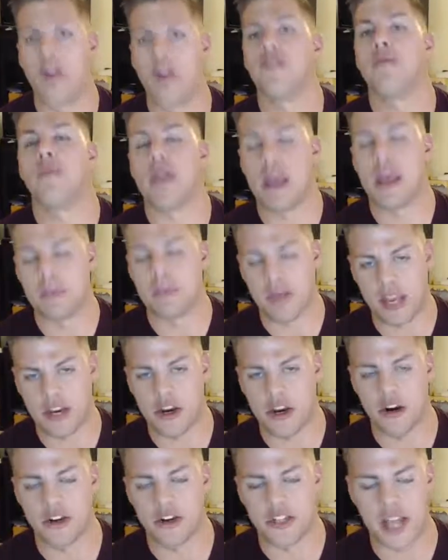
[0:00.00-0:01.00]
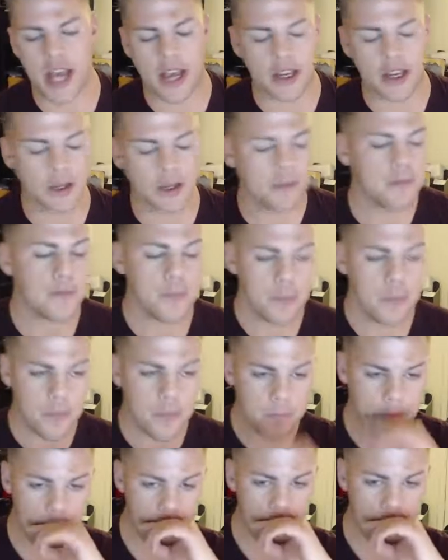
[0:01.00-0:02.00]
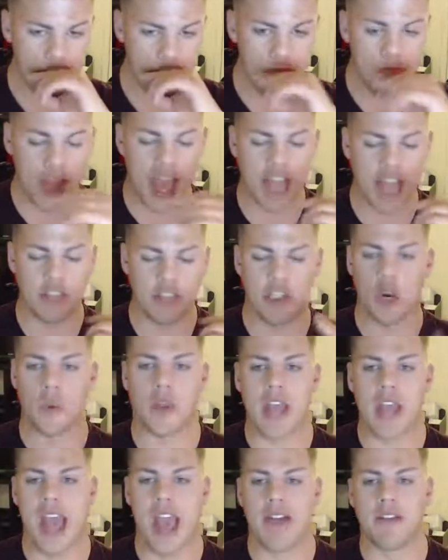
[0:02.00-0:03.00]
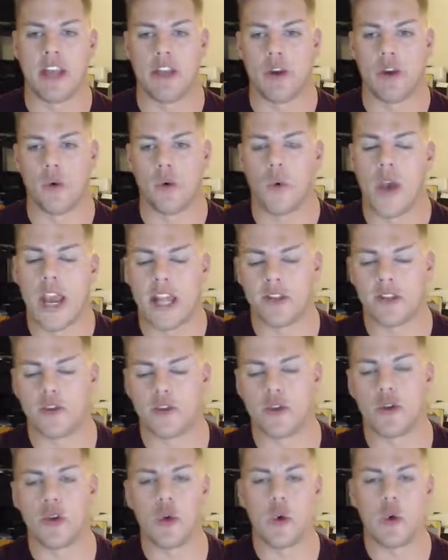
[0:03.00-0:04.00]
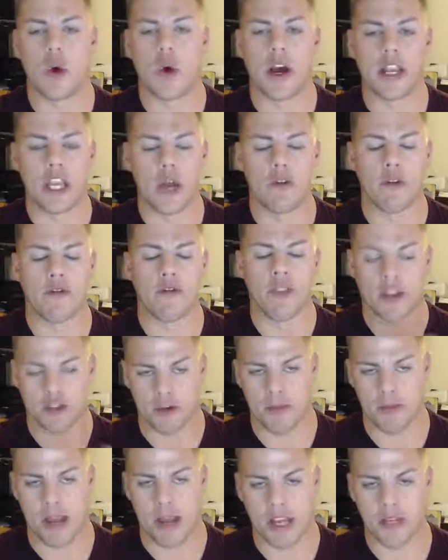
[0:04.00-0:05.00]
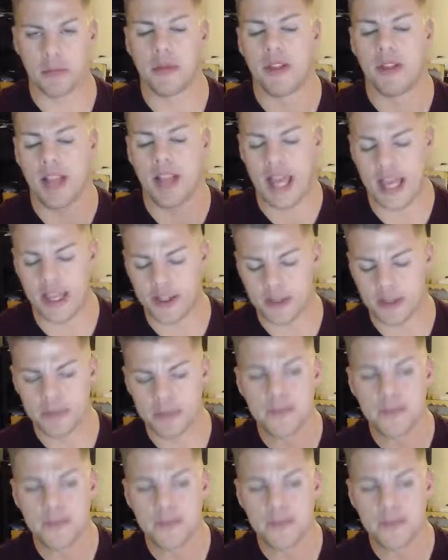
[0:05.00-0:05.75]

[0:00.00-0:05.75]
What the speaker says: pip in your deck and don't really have any other way to, fix your mana to play it,